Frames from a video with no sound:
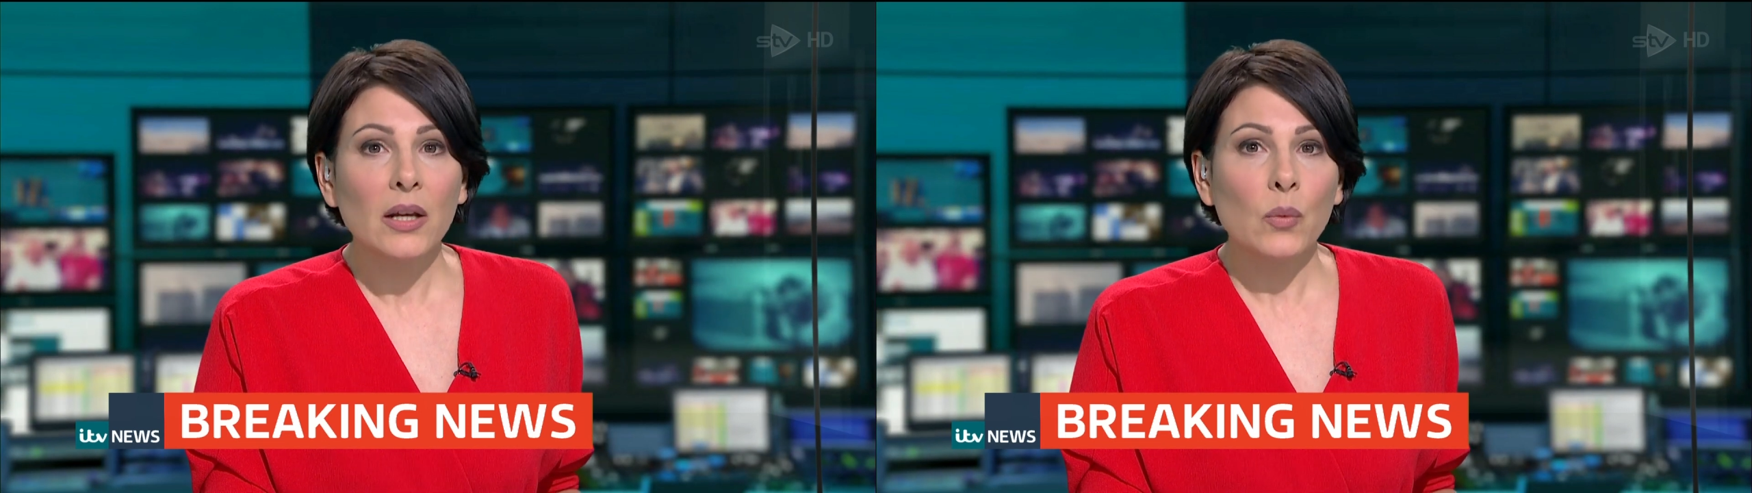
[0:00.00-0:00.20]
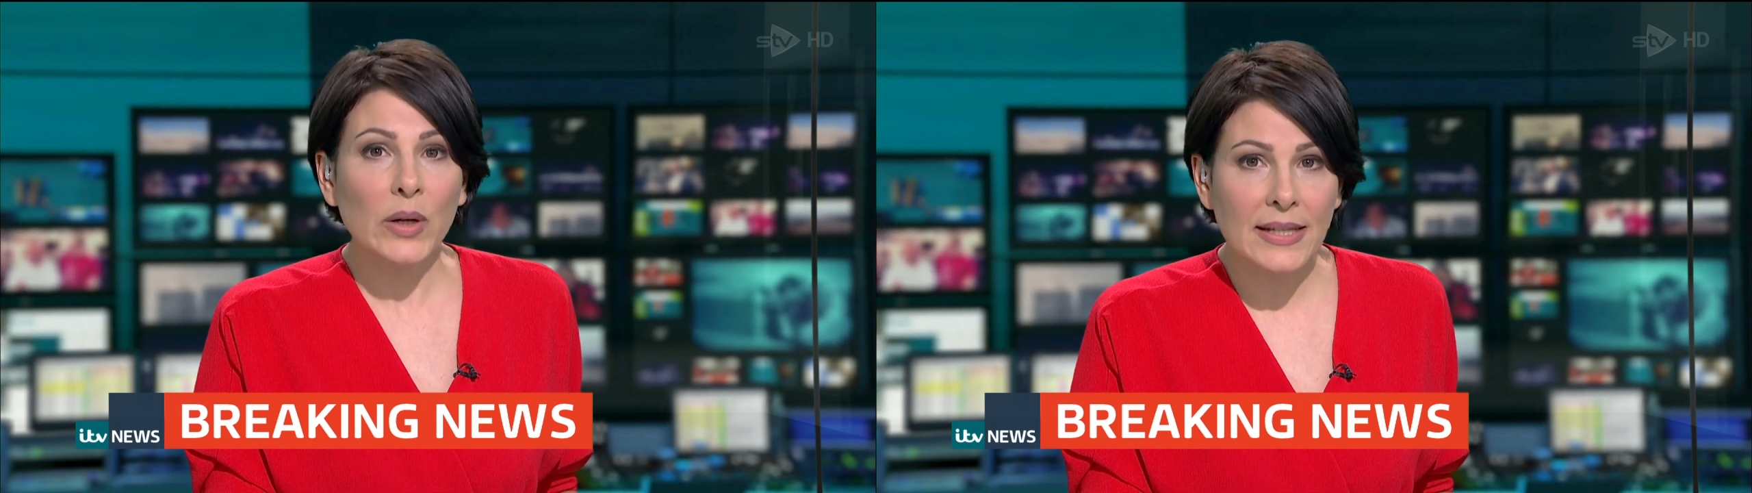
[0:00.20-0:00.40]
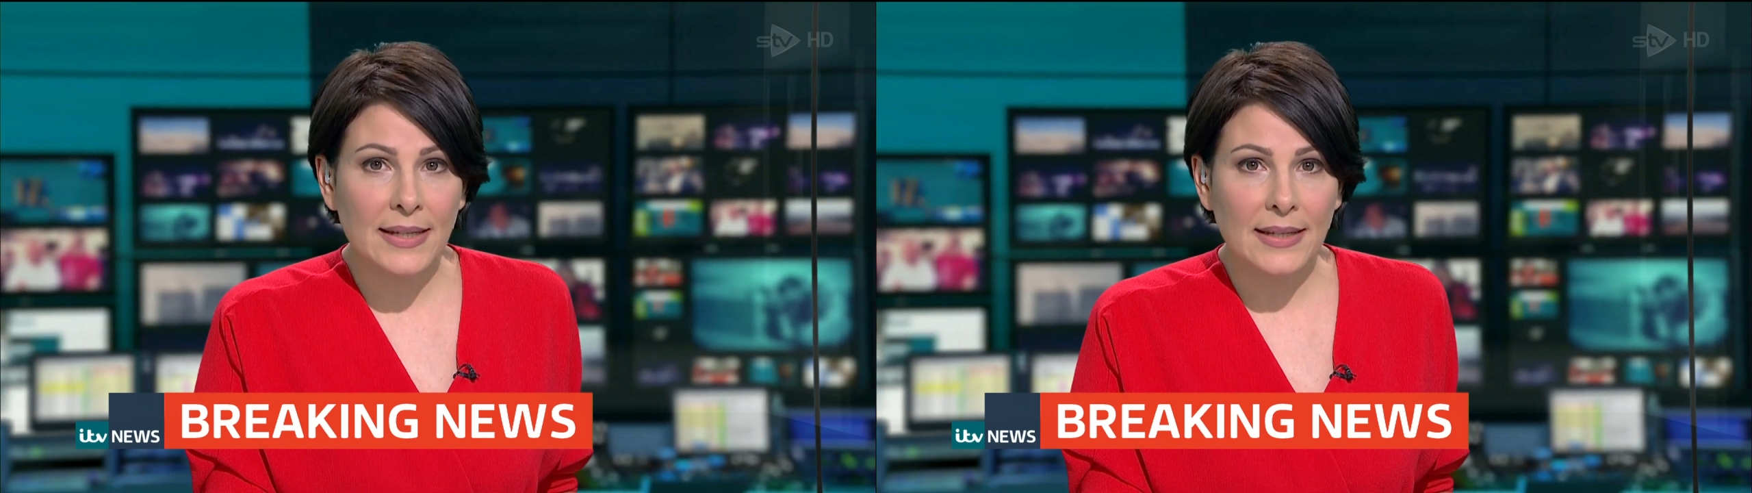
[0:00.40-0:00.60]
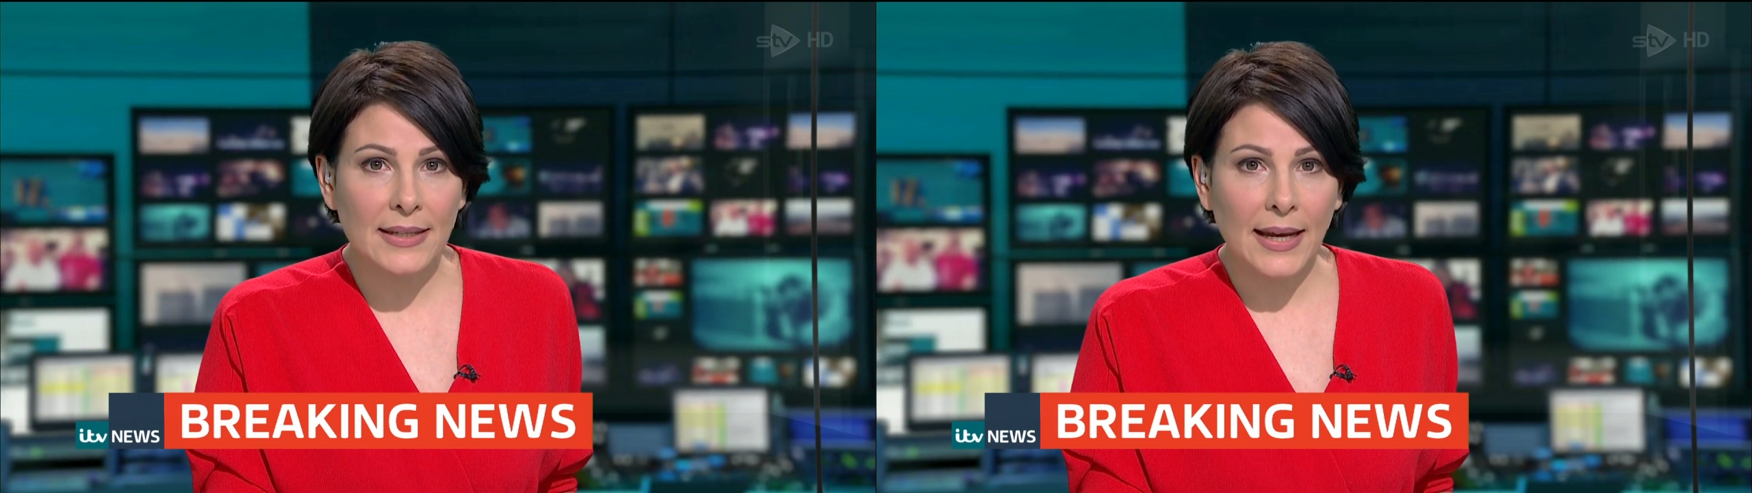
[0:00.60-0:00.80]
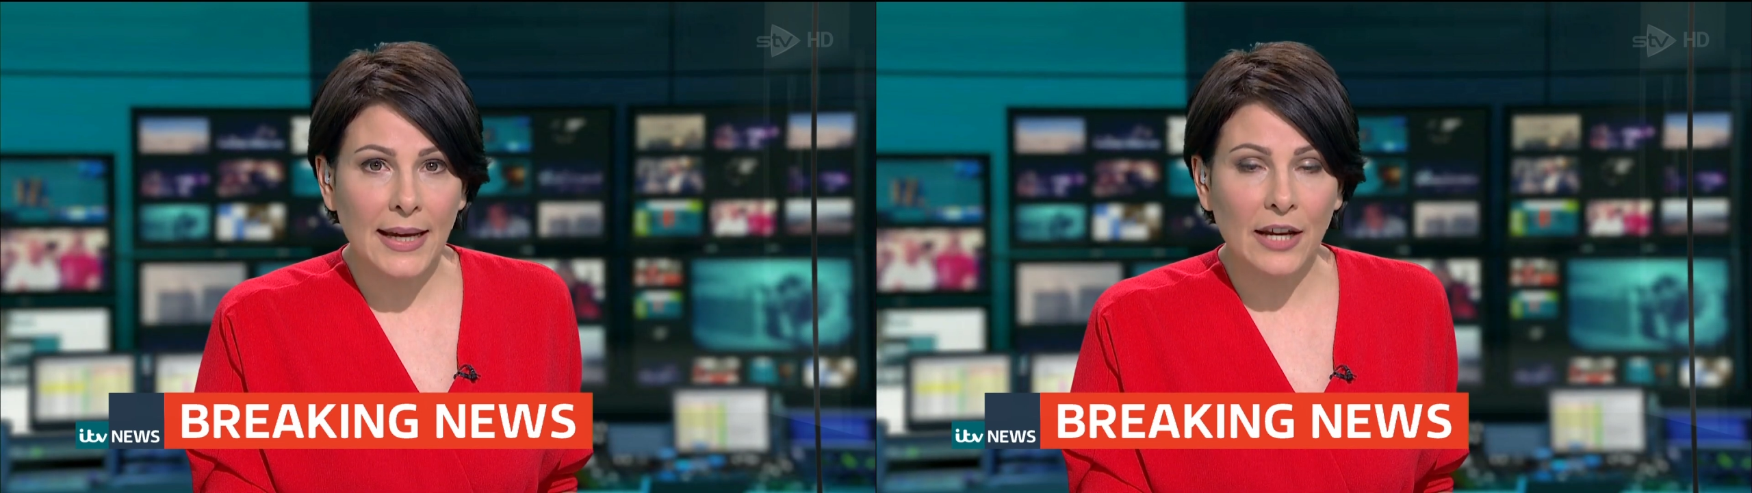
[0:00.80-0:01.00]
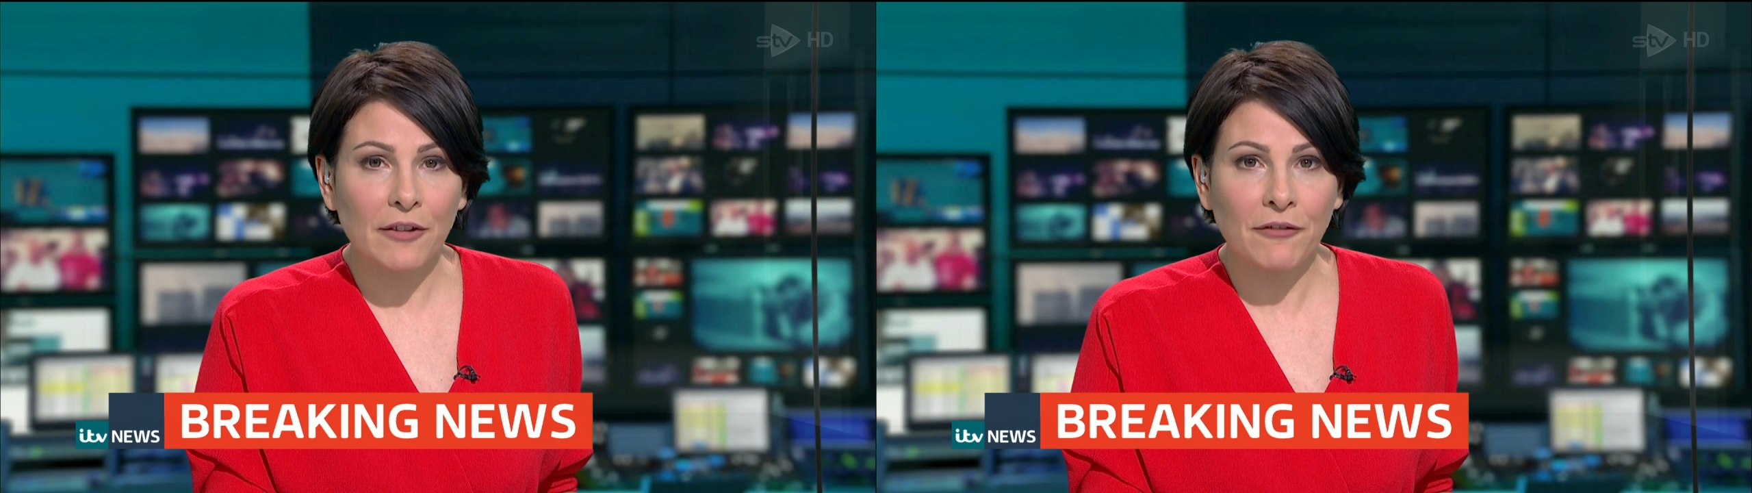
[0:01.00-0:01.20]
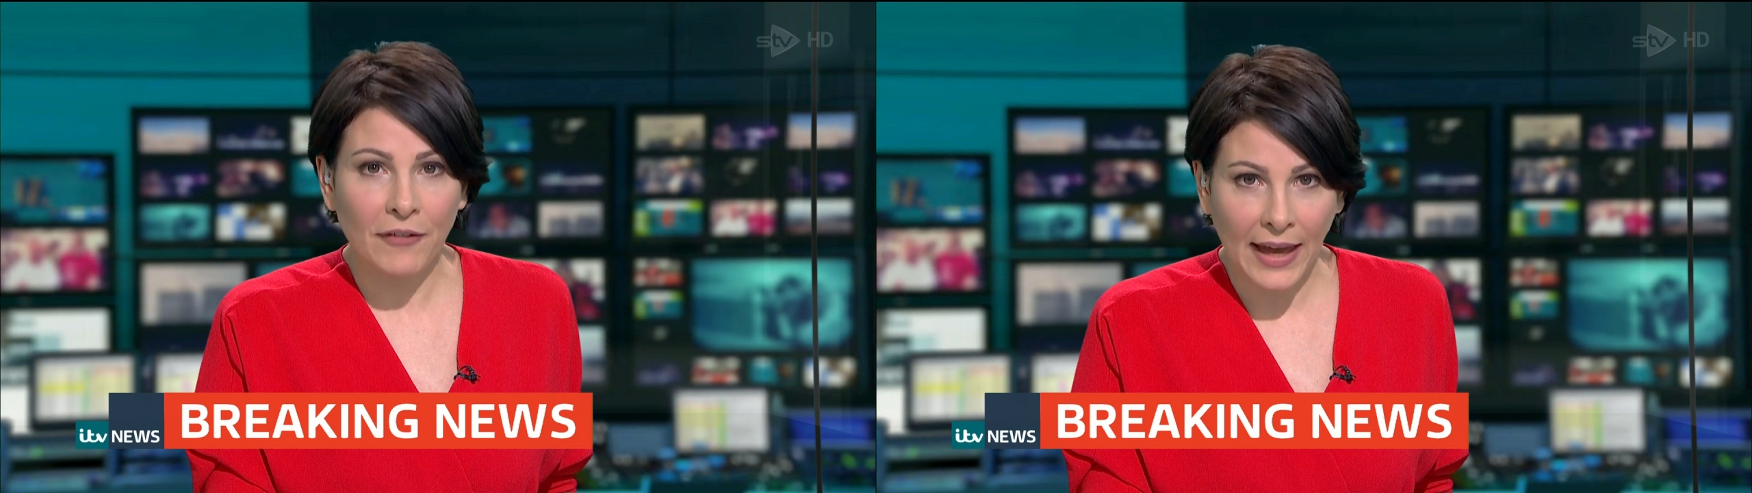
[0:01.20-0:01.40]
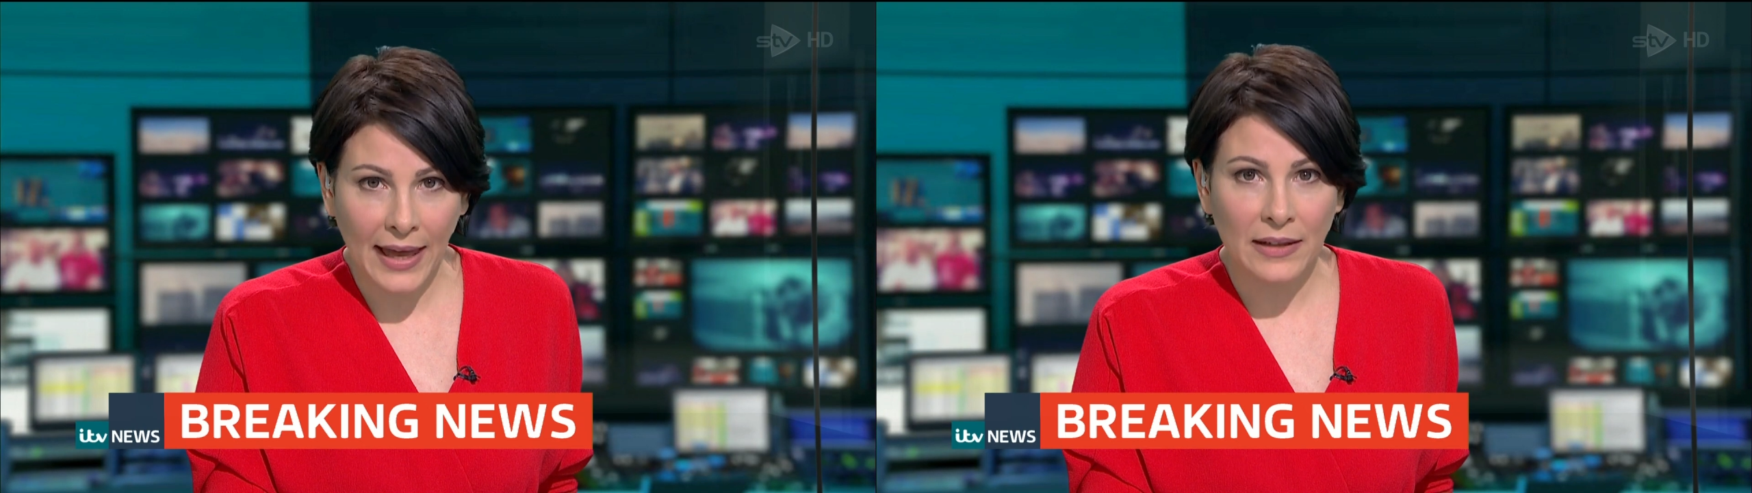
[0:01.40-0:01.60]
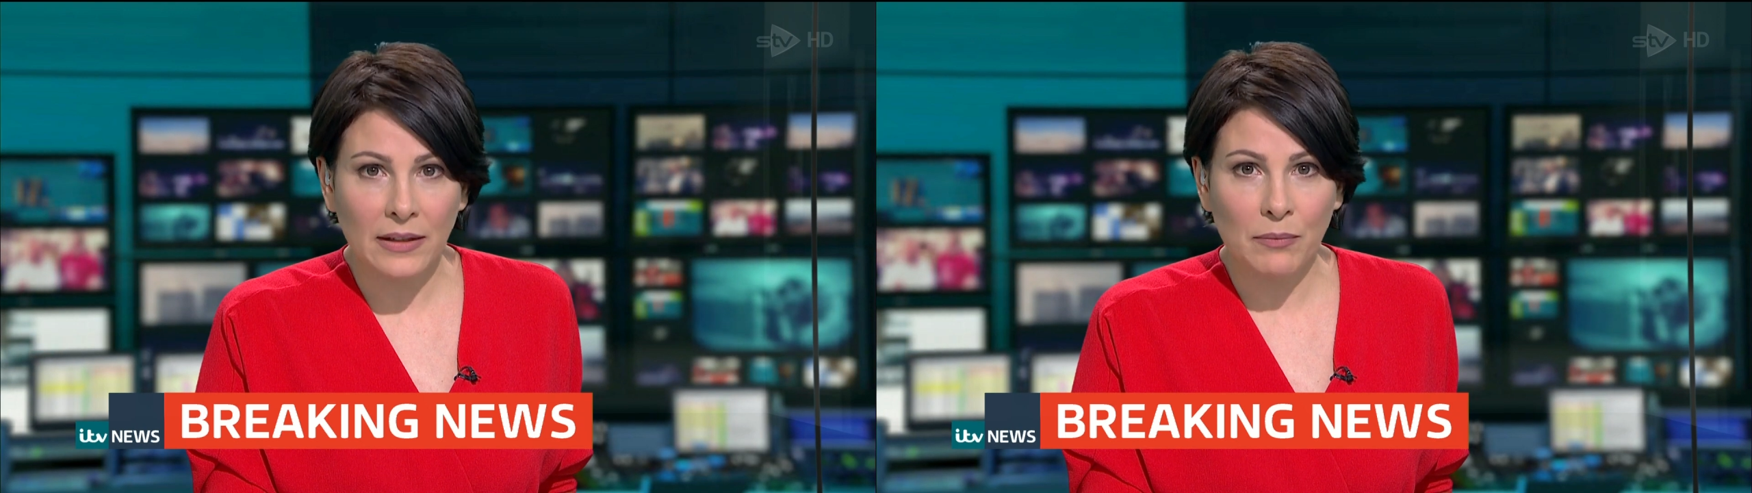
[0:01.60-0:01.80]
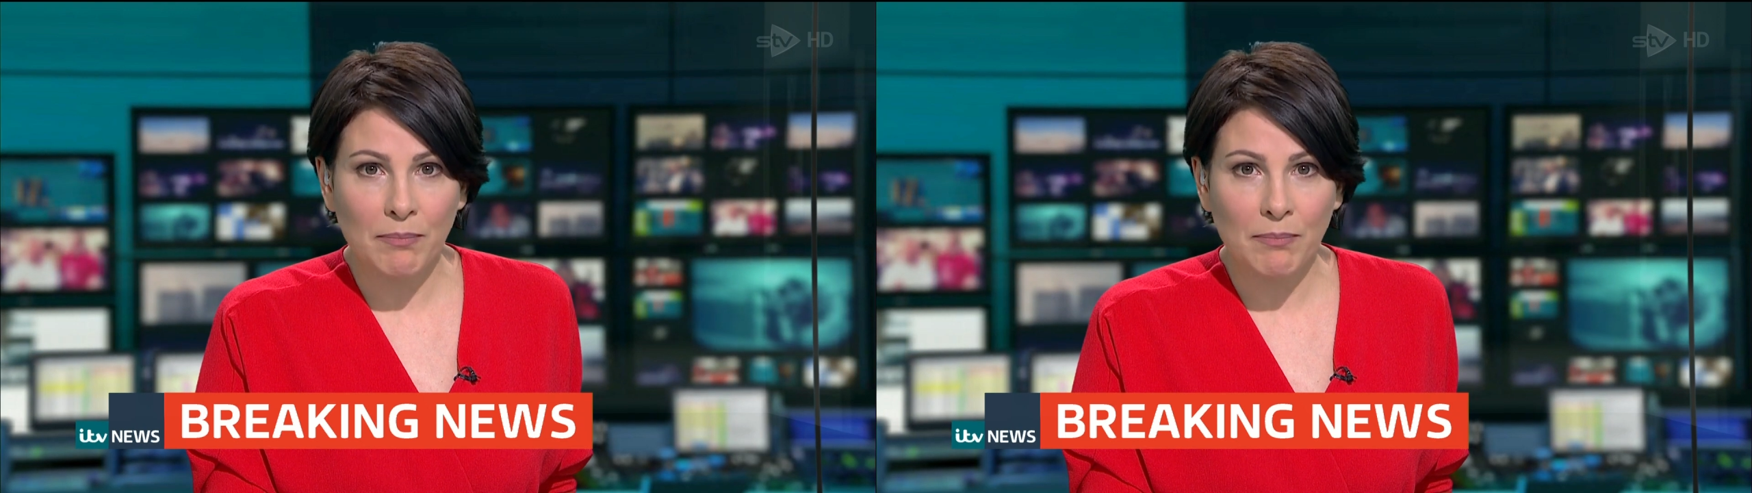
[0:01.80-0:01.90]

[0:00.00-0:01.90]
Witnesses say a van